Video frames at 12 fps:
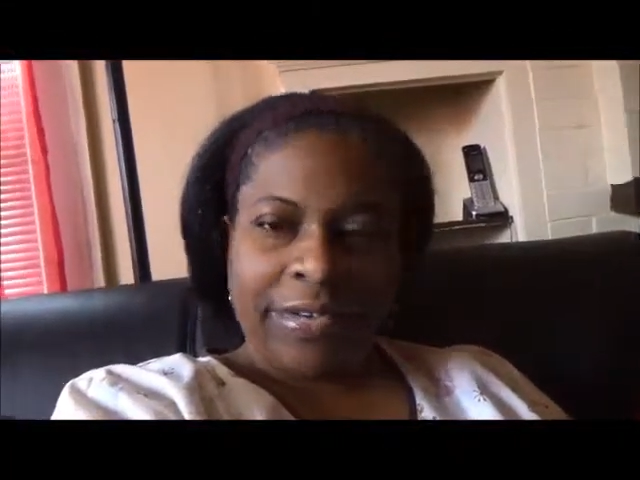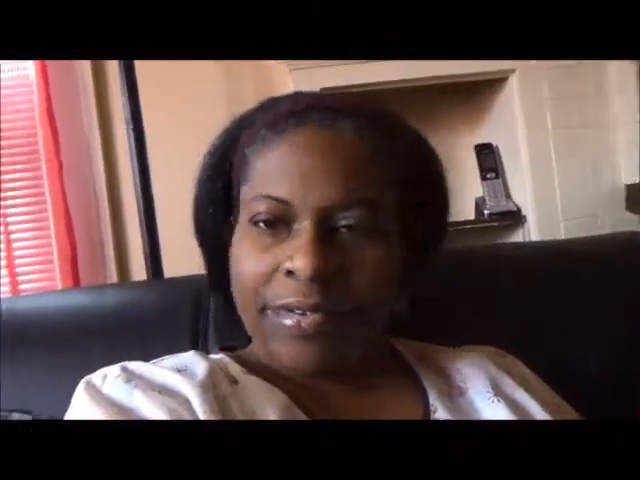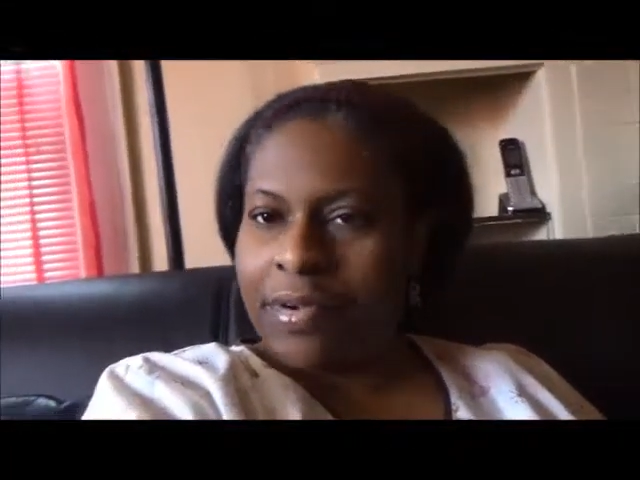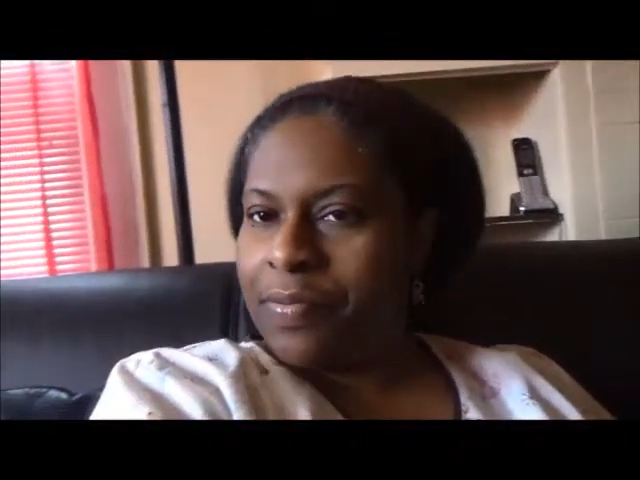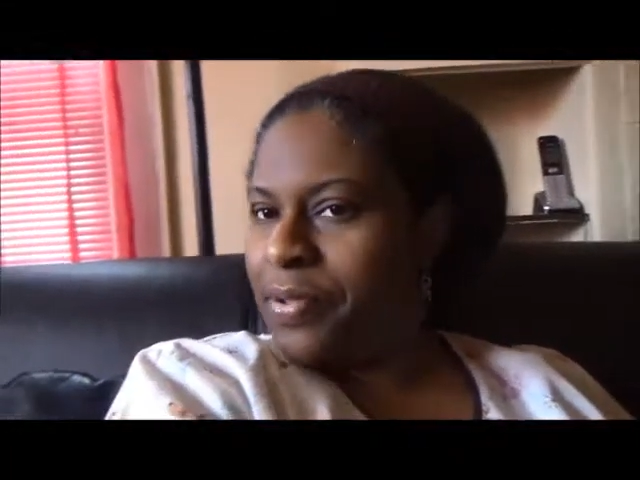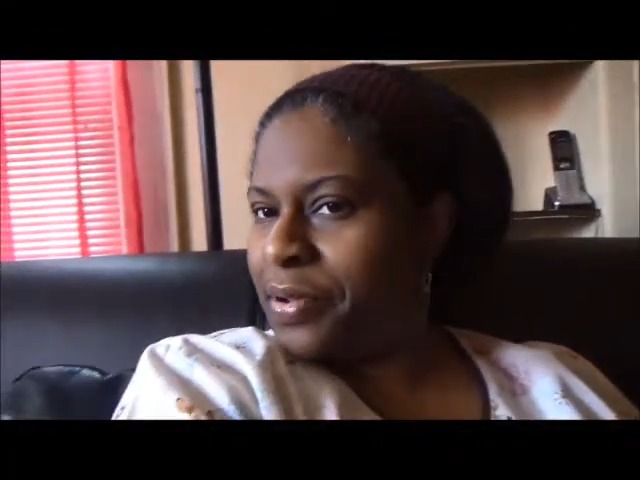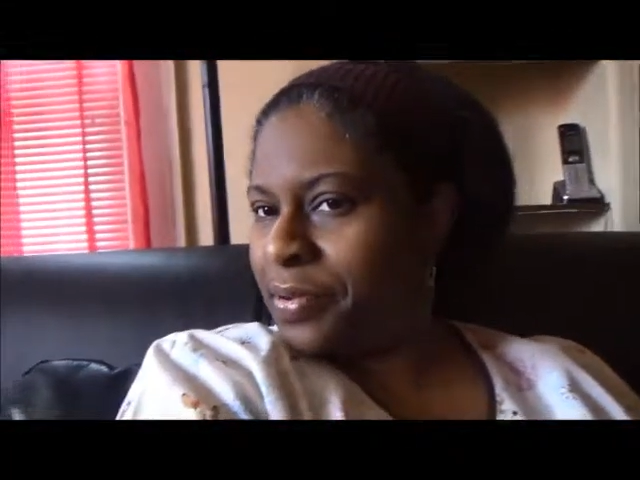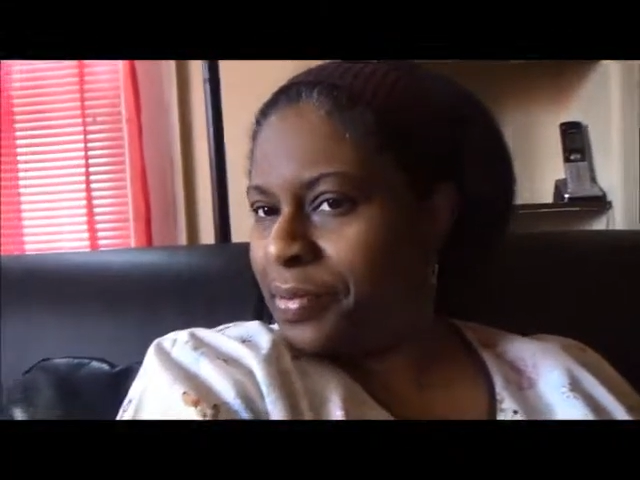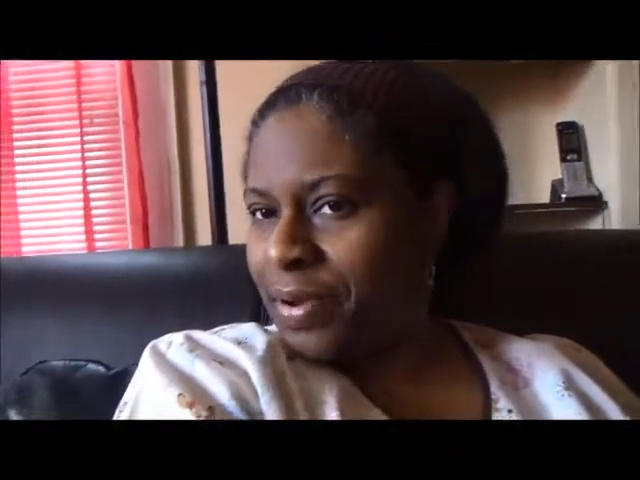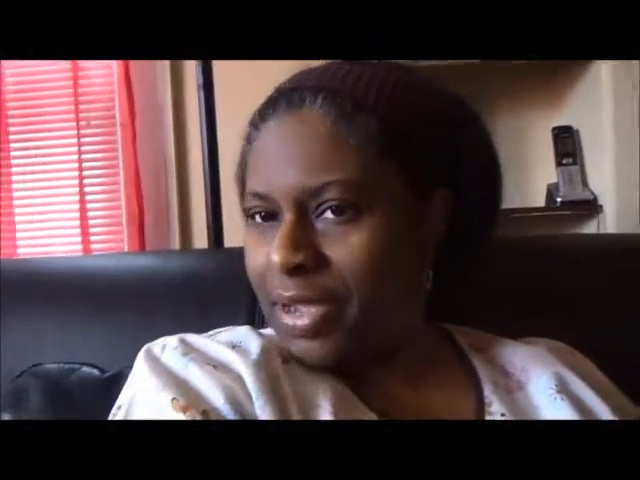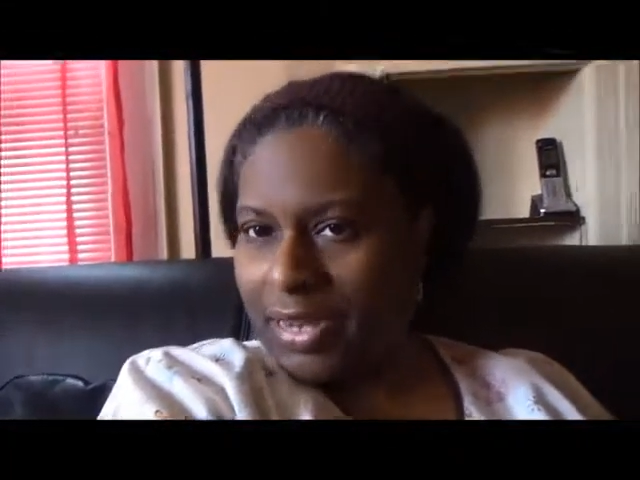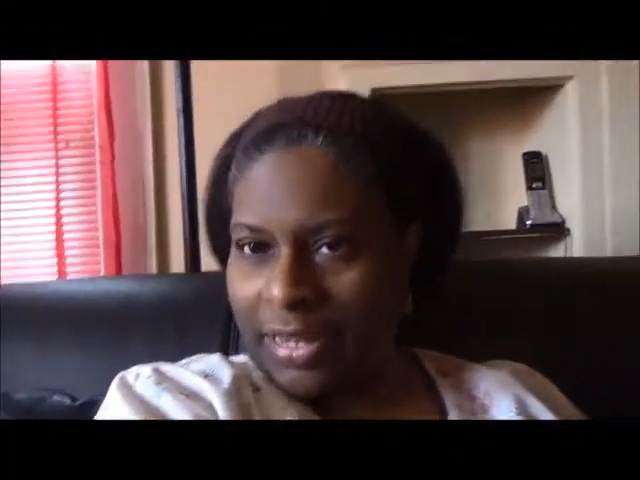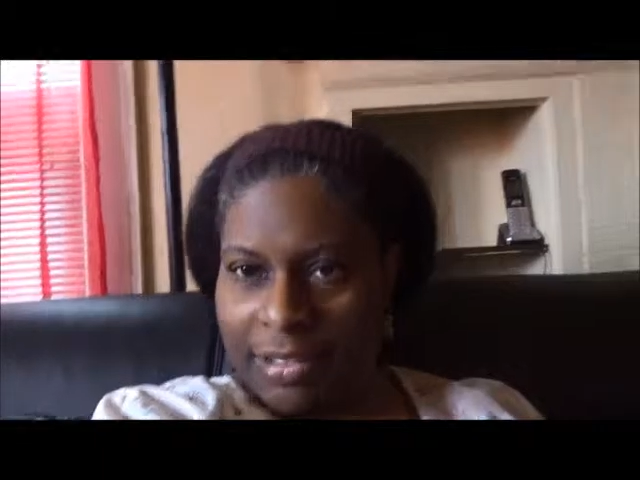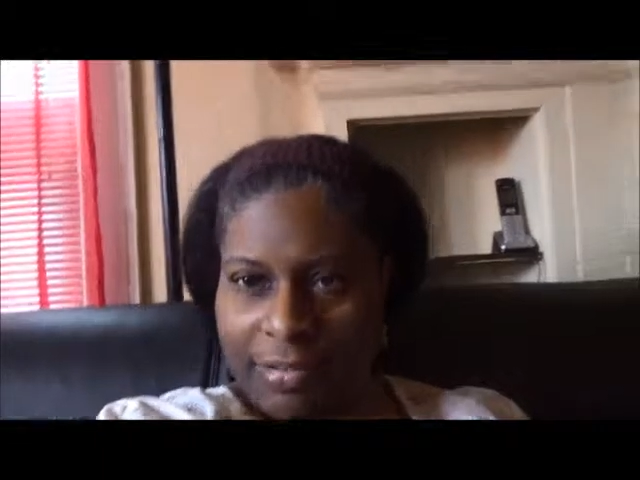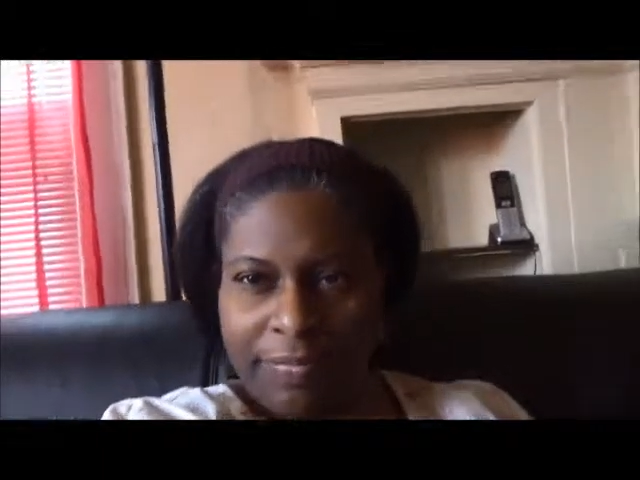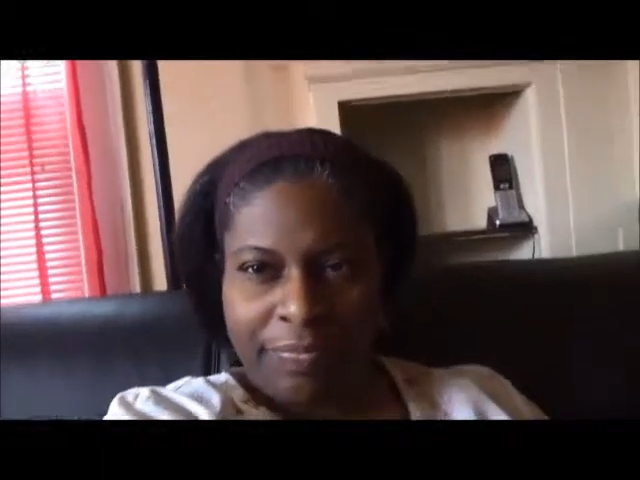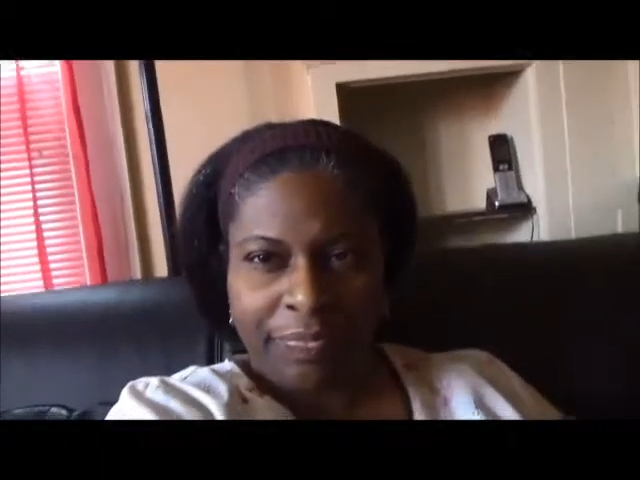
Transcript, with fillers: Ripping and running.